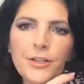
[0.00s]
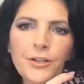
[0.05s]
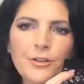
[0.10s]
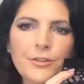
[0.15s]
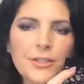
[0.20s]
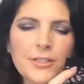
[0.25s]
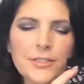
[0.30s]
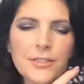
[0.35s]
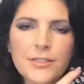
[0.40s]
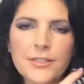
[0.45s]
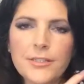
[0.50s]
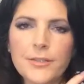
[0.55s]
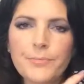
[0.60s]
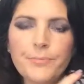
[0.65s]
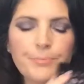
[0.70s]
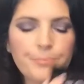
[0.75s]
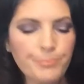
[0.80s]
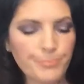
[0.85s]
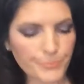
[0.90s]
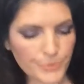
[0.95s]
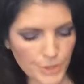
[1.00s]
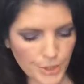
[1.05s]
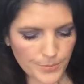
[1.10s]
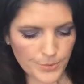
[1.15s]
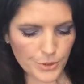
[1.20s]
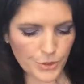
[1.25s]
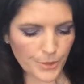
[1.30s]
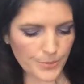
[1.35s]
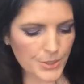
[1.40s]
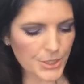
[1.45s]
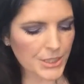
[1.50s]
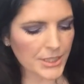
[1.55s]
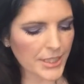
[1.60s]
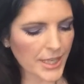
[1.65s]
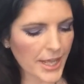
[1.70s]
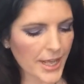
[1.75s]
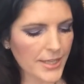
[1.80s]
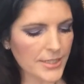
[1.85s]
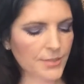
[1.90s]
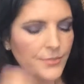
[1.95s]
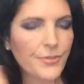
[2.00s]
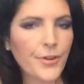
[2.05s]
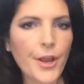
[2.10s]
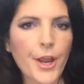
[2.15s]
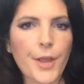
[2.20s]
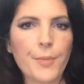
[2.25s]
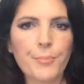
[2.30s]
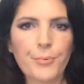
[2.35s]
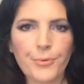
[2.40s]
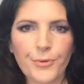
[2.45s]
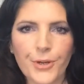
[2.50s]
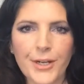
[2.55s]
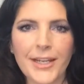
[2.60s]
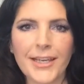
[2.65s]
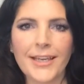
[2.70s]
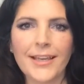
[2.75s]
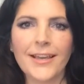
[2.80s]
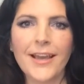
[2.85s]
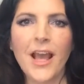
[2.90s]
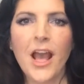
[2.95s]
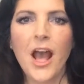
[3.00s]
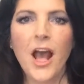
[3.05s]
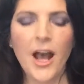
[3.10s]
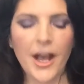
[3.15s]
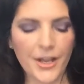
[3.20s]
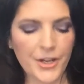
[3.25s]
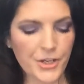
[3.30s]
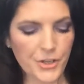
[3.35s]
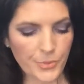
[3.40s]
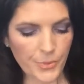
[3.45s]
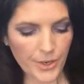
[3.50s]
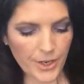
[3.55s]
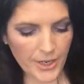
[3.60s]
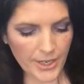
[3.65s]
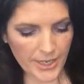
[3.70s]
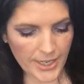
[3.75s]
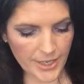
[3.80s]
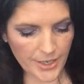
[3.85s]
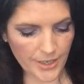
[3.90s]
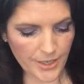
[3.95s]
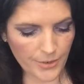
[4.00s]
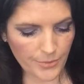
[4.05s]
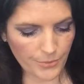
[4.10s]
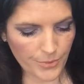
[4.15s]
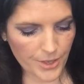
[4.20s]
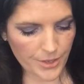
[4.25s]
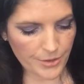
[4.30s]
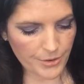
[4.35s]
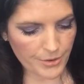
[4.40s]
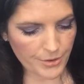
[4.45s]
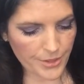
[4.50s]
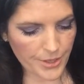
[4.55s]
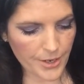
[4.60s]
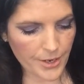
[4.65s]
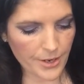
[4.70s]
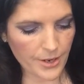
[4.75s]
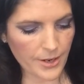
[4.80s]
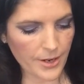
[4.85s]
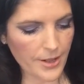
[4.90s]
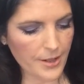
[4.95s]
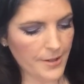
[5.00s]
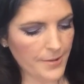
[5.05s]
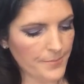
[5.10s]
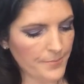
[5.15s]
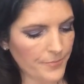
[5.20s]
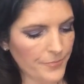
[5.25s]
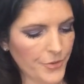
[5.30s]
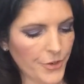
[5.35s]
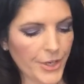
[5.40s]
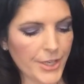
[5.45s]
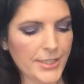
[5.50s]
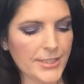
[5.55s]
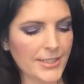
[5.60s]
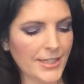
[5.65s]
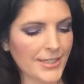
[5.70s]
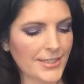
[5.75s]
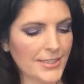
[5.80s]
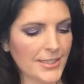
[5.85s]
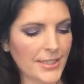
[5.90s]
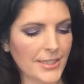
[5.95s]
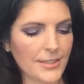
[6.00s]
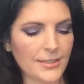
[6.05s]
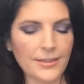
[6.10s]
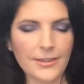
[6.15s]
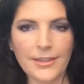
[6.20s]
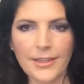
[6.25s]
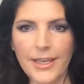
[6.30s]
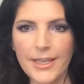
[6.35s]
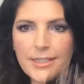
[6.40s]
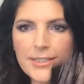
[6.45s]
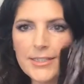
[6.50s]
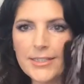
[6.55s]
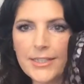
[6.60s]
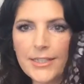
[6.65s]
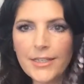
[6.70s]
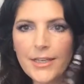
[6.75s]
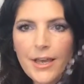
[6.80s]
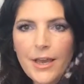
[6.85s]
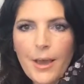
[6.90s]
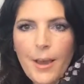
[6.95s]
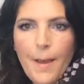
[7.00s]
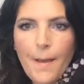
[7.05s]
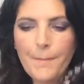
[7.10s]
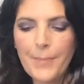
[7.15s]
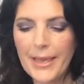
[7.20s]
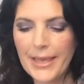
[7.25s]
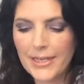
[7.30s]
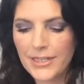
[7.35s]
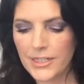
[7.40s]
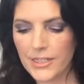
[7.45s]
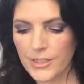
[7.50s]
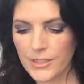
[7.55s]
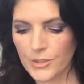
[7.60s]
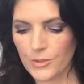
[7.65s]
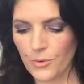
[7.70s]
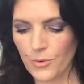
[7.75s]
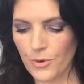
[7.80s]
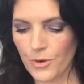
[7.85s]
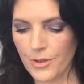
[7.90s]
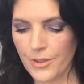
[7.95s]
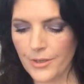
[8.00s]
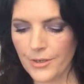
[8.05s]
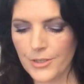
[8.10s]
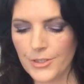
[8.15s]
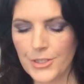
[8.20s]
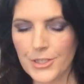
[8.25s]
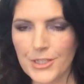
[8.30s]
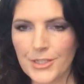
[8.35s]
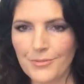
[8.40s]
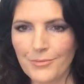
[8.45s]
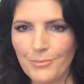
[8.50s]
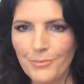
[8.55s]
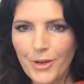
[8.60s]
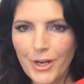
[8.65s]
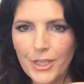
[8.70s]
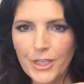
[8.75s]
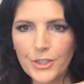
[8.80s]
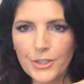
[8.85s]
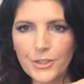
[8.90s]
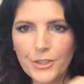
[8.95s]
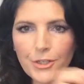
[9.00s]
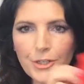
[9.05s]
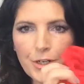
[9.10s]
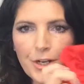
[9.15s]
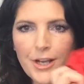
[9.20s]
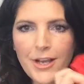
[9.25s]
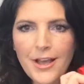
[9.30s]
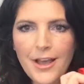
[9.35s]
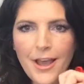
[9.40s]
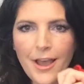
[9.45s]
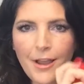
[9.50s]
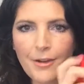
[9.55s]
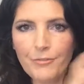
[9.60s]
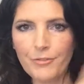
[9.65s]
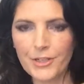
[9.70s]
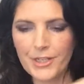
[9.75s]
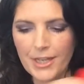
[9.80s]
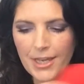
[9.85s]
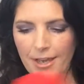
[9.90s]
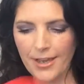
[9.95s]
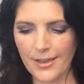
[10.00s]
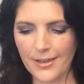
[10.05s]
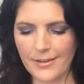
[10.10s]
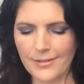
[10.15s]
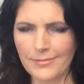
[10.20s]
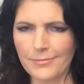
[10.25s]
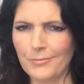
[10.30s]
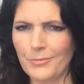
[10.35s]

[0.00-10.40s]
you know, this is a subscription that has very pretty underwear in it, whether they're um, very sexy, lacy panties or they're just regular, everyday,